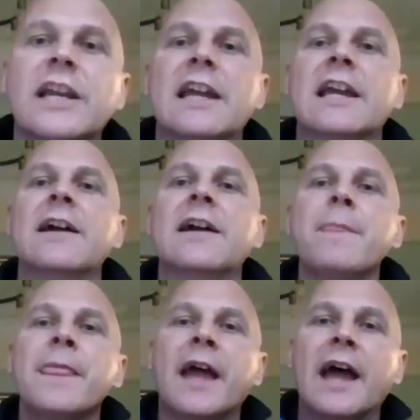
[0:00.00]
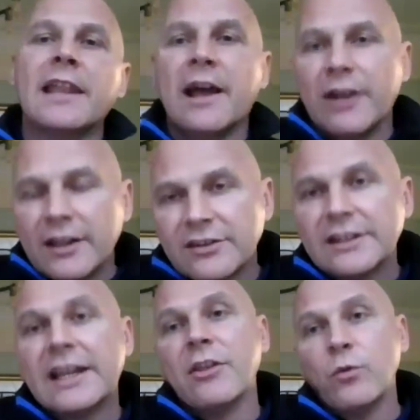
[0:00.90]
here, and now let's
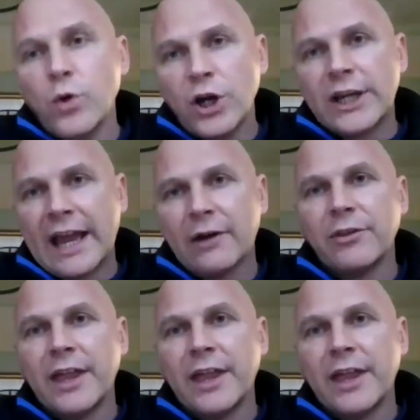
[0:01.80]
together work it out